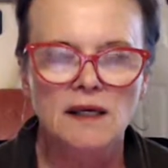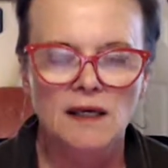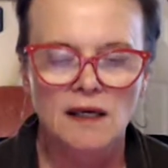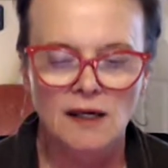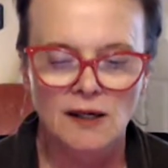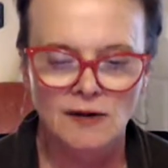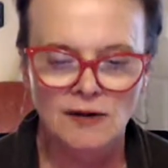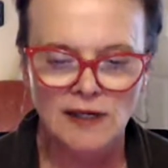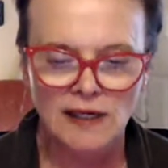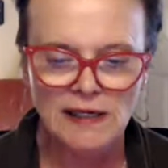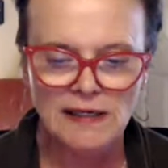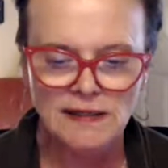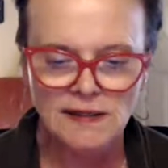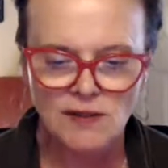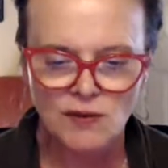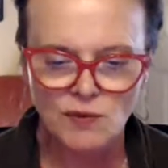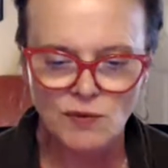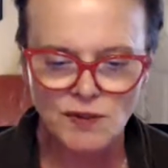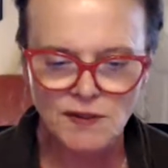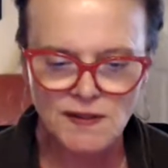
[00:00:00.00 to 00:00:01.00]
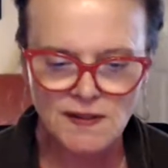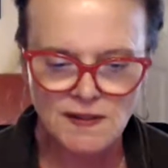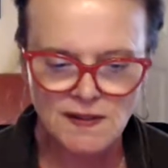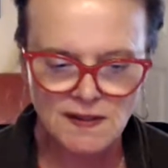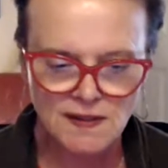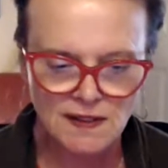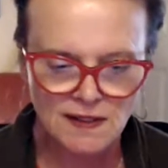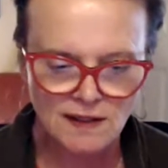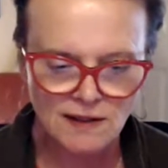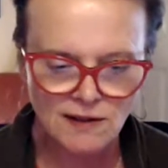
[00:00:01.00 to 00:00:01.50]
Okay, so we're
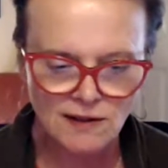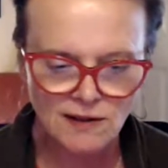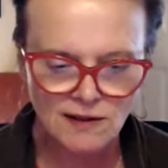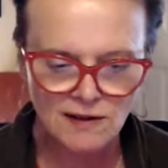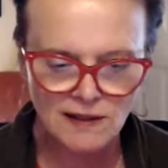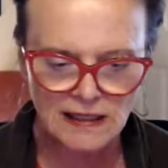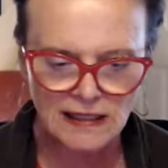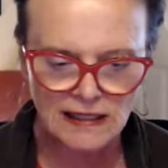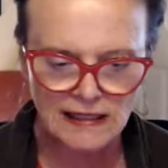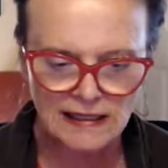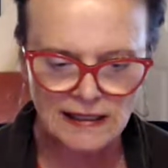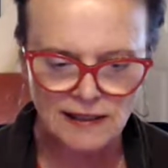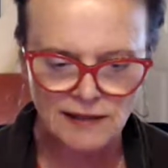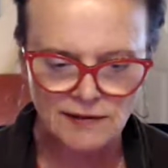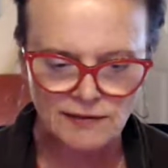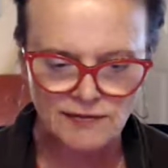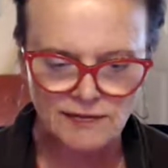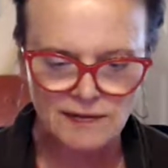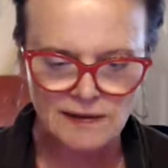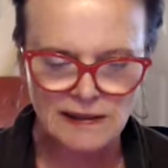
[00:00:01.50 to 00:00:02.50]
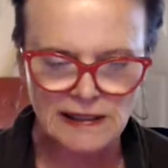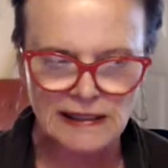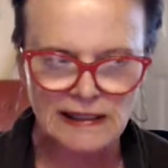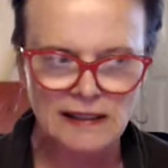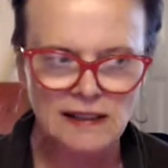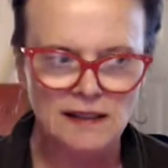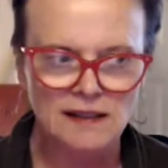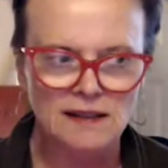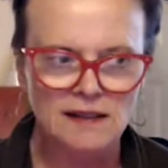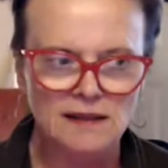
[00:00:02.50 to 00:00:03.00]
still kind of like
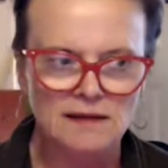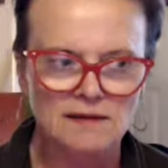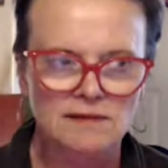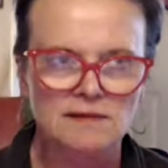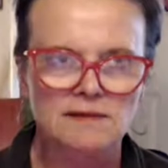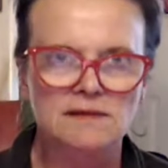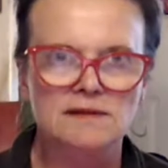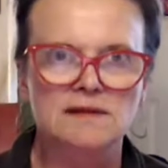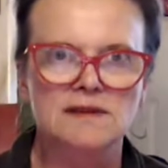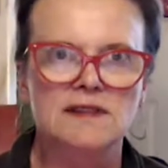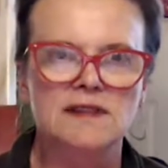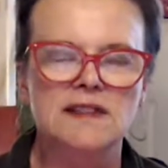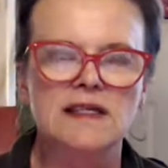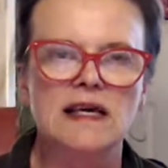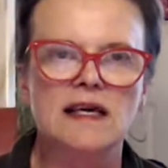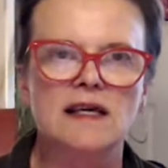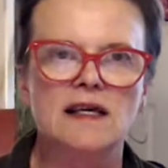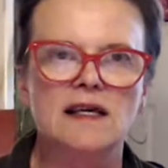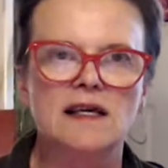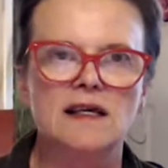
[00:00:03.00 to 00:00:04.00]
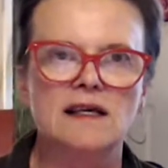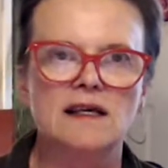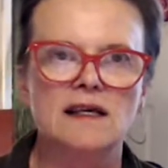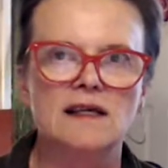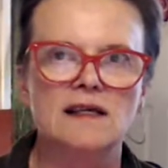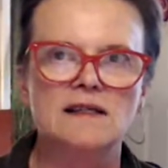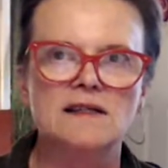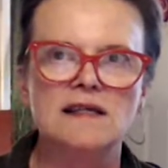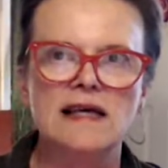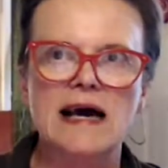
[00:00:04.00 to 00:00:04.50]
saying
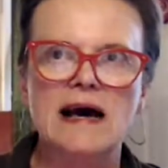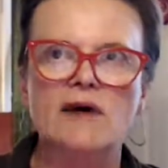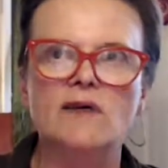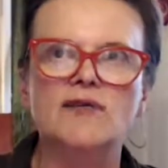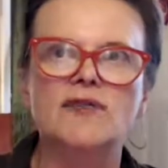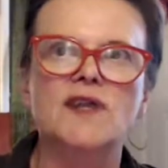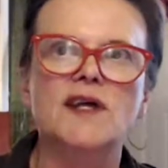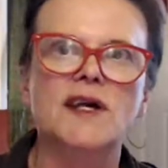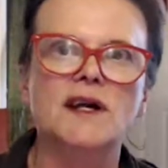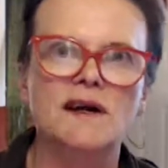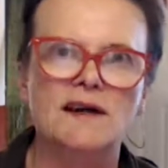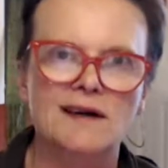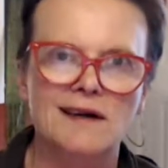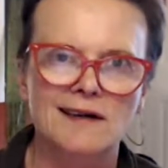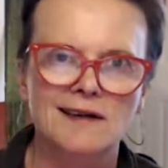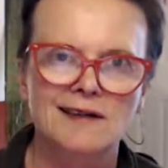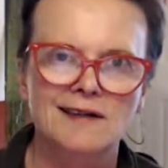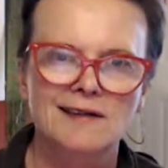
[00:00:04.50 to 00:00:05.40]
it's out there.